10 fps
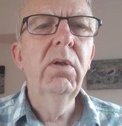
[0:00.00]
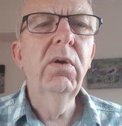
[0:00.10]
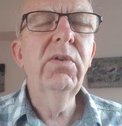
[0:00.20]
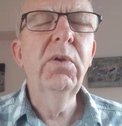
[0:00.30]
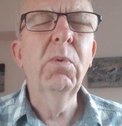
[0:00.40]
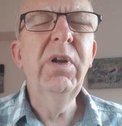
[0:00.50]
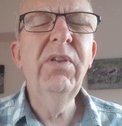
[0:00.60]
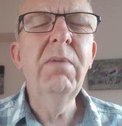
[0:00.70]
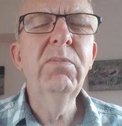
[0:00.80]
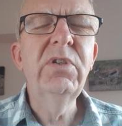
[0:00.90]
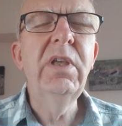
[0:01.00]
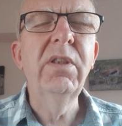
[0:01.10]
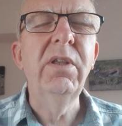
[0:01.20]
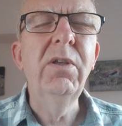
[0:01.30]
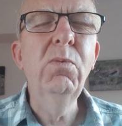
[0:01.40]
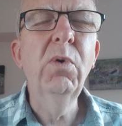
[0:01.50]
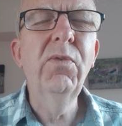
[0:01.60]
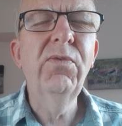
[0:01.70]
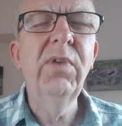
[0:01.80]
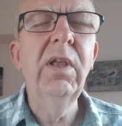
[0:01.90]
Lord, that what is empty, that you will
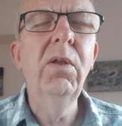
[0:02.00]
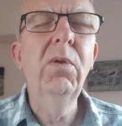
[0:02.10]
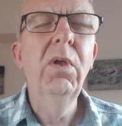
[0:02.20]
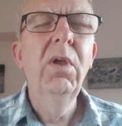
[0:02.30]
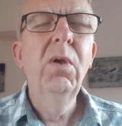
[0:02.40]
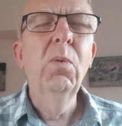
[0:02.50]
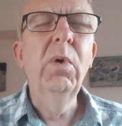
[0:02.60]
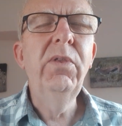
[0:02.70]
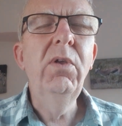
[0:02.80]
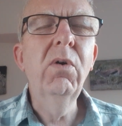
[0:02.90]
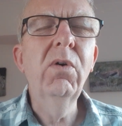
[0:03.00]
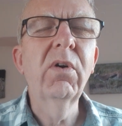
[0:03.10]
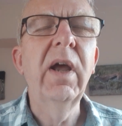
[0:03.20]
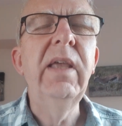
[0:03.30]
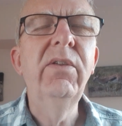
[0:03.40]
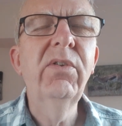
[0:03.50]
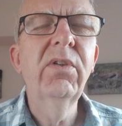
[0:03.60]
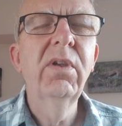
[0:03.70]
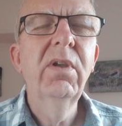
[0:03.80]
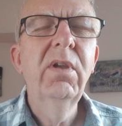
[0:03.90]
fill with your
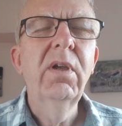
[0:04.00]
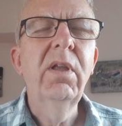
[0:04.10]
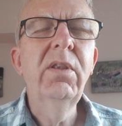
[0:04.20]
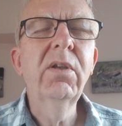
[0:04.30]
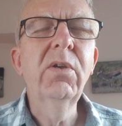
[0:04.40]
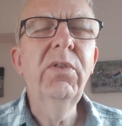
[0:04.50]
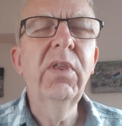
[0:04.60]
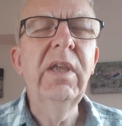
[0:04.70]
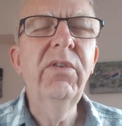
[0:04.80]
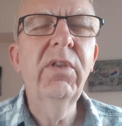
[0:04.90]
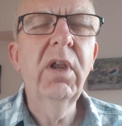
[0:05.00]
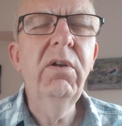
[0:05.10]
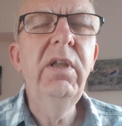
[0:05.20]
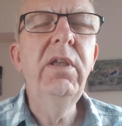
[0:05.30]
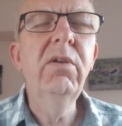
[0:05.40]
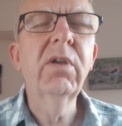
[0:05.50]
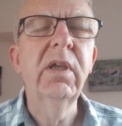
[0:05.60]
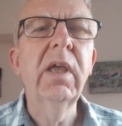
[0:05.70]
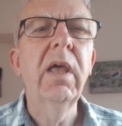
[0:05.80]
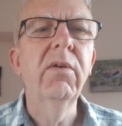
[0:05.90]
grace and the good things that only you
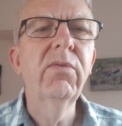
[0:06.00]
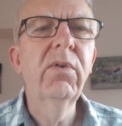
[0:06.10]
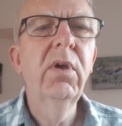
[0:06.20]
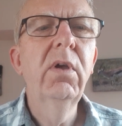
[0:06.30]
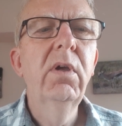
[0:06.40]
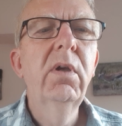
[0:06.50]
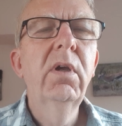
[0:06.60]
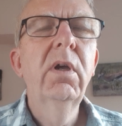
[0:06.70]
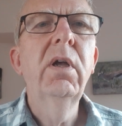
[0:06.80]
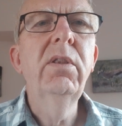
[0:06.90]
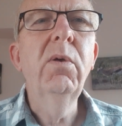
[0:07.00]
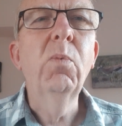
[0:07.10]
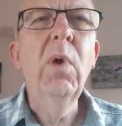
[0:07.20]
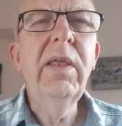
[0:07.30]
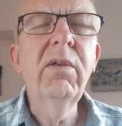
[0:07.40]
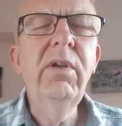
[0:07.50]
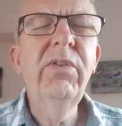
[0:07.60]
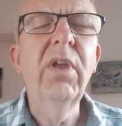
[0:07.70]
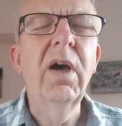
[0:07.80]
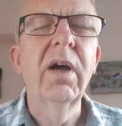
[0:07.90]
can give. And that where there is
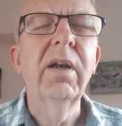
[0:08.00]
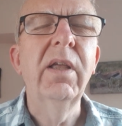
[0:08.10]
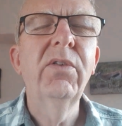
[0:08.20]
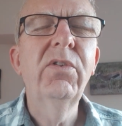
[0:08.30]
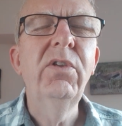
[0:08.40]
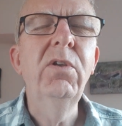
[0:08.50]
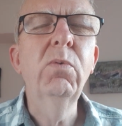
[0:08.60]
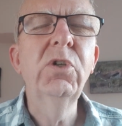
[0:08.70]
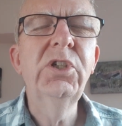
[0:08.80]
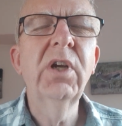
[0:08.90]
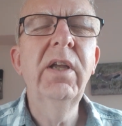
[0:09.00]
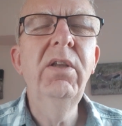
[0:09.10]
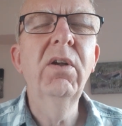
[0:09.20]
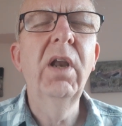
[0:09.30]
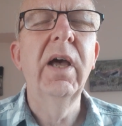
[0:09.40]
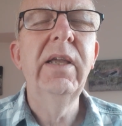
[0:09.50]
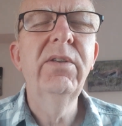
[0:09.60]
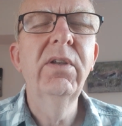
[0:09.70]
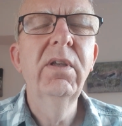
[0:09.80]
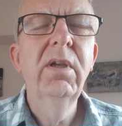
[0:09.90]
darkness, you will shine your
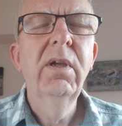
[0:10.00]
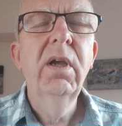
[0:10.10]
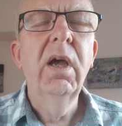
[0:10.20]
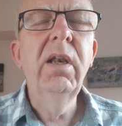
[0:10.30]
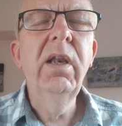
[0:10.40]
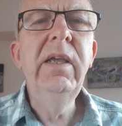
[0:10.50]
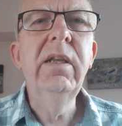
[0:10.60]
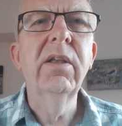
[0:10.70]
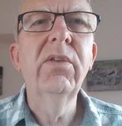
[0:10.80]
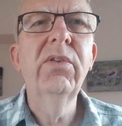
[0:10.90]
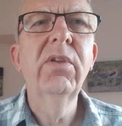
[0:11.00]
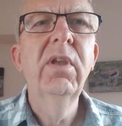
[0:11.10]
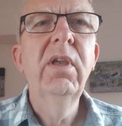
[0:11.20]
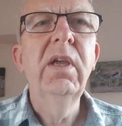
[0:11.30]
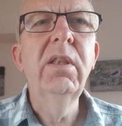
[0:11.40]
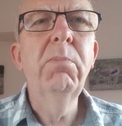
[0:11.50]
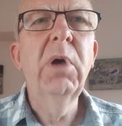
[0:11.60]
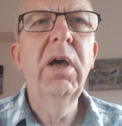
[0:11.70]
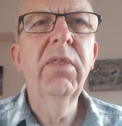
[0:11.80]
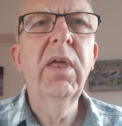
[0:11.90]
light and lead us in the
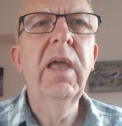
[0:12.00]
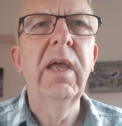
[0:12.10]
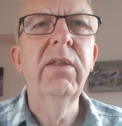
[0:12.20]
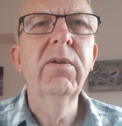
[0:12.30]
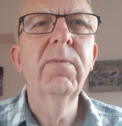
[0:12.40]
path ahead.